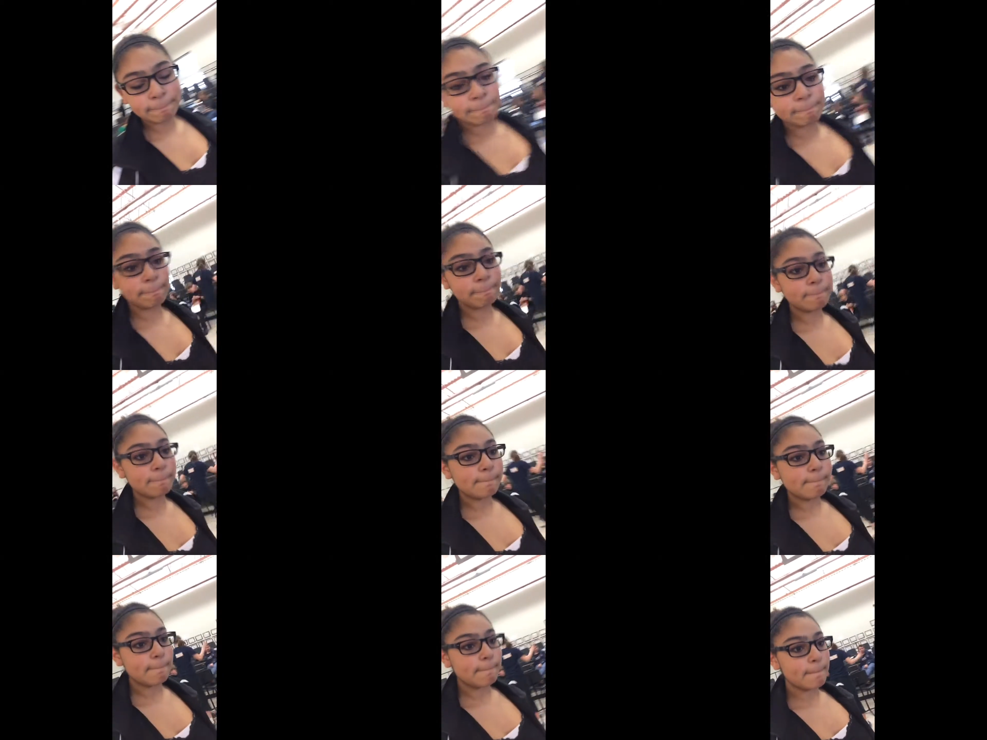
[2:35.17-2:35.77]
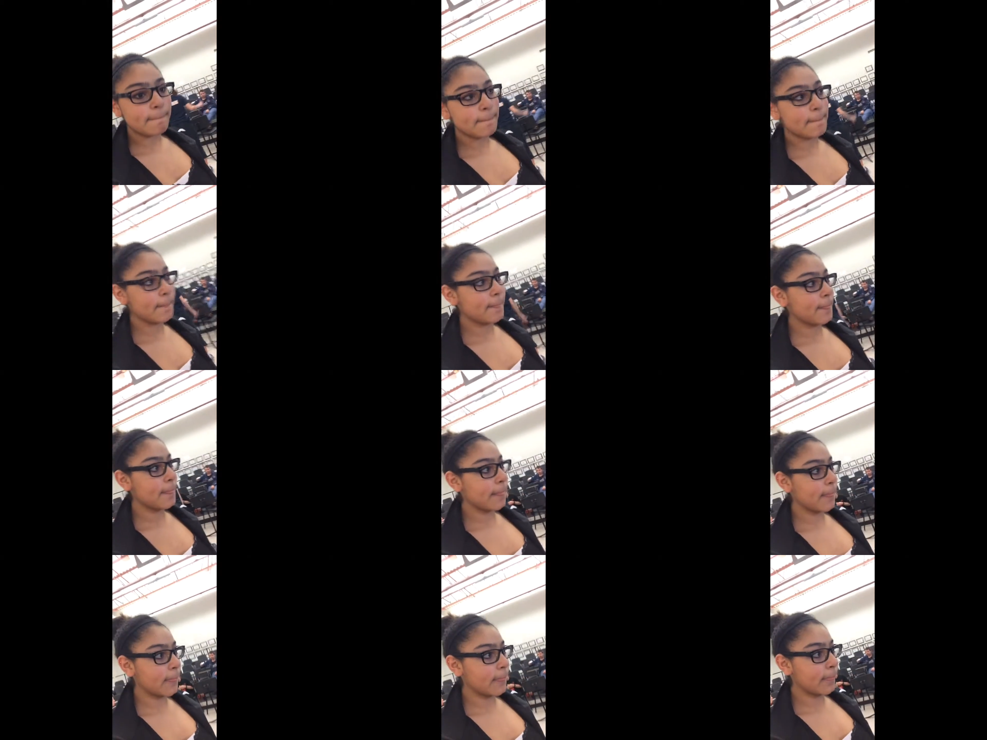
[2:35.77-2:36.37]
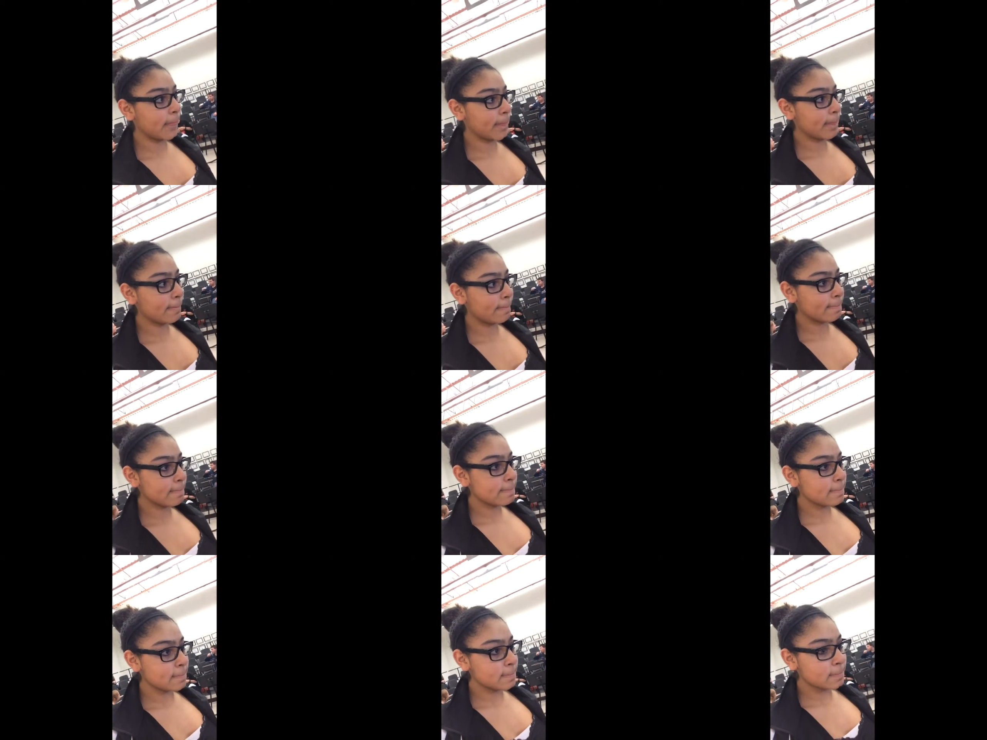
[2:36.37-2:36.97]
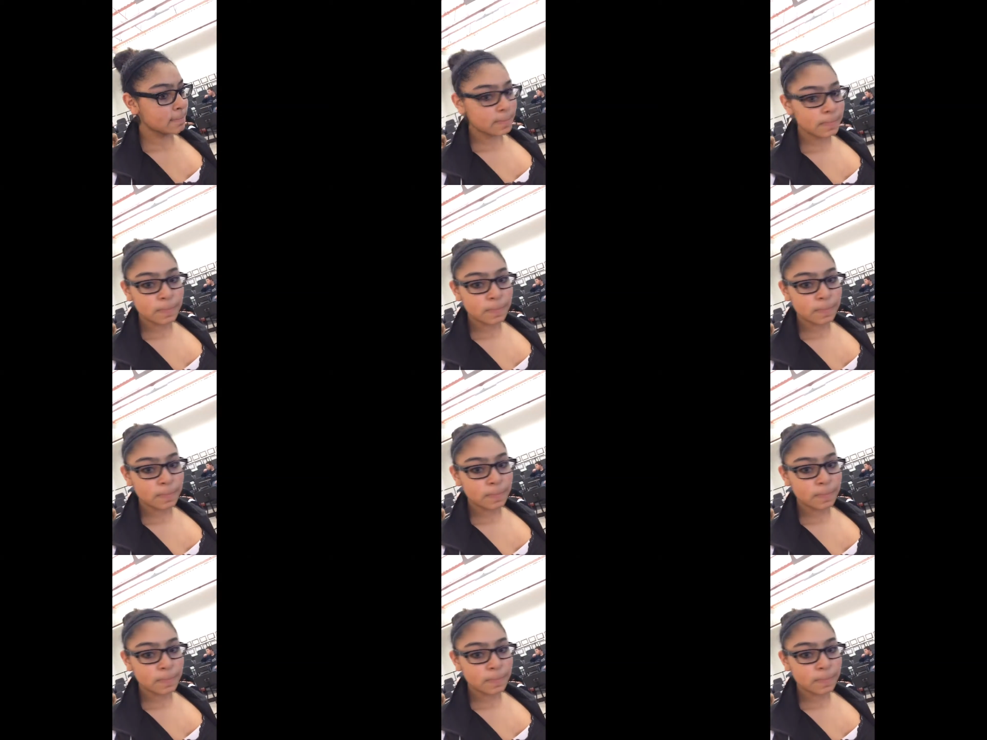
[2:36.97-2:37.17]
(no one is talking)